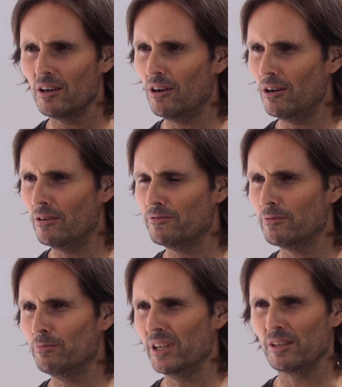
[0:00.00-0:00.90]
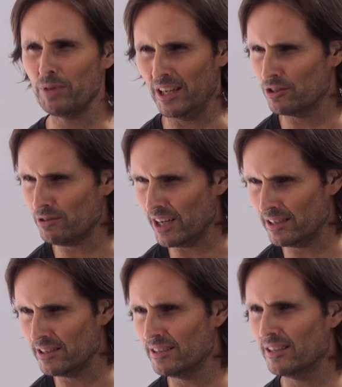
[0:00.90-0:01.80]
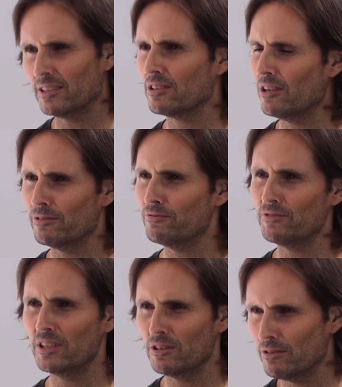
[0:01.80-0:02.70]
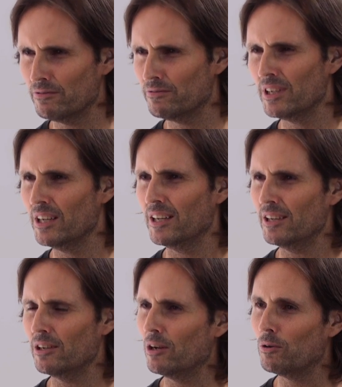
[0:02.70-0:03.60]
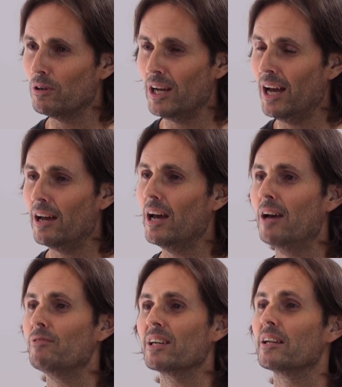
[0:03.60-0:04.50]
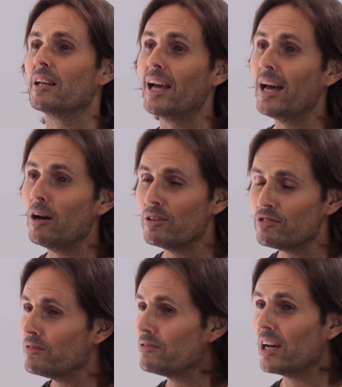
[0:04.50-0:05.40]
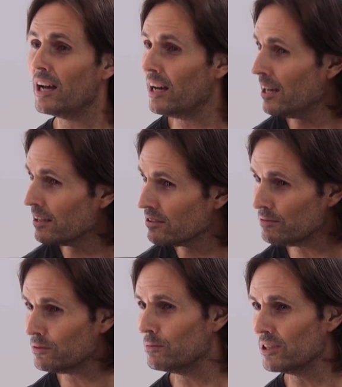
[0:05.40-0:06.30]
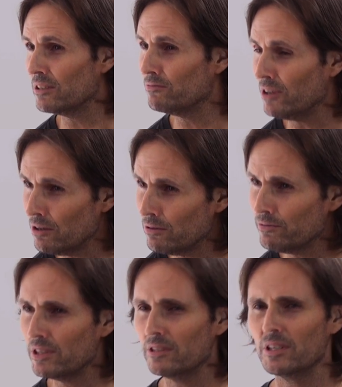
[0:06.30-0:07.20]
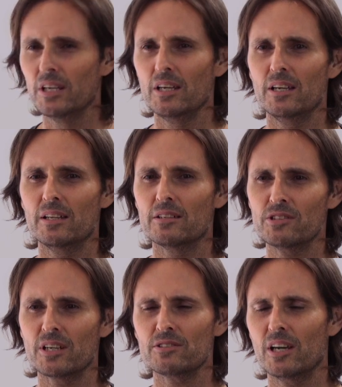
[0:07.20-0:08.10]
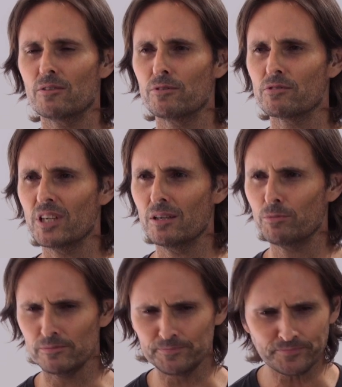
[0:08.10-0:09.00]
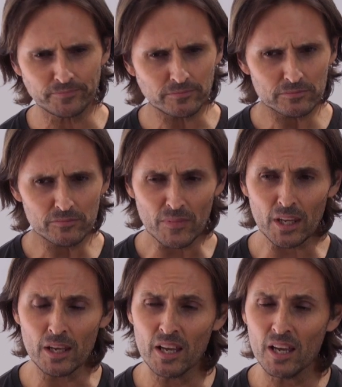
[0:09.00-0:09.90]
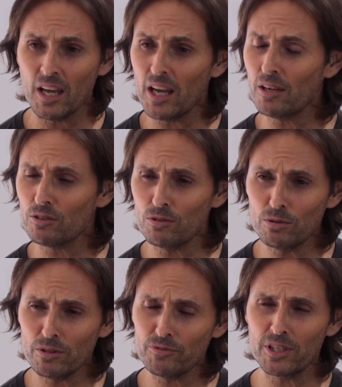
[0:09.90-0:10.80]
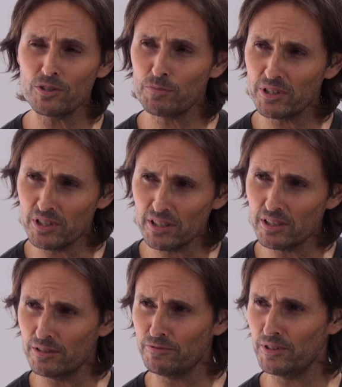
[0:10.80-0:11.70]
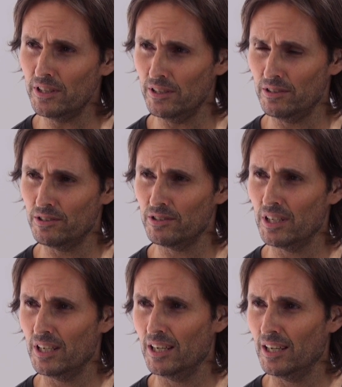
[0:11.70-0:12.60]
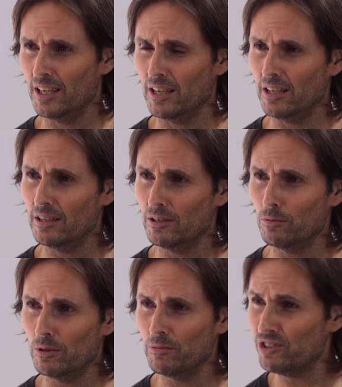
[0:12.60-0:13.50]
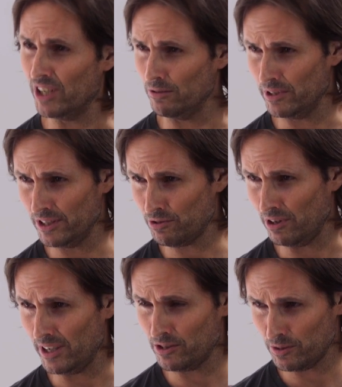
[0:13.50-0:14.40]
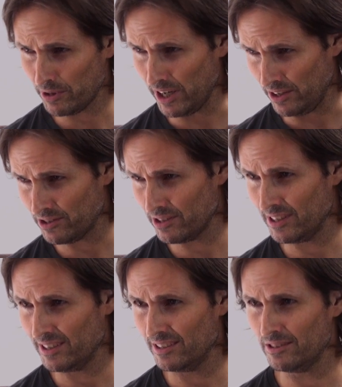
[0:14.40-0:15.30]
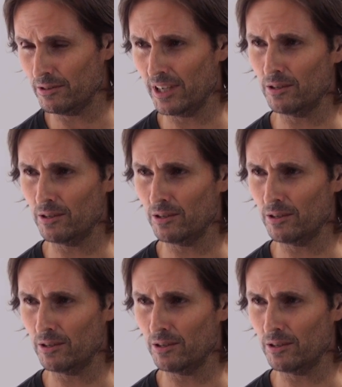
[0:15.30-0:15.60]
of being penetrated, there's a lot of fear of, you know, having an allowance of the heart to be involved in the sex act, for example. And all of these particular fears, the women generally try to suppress. So in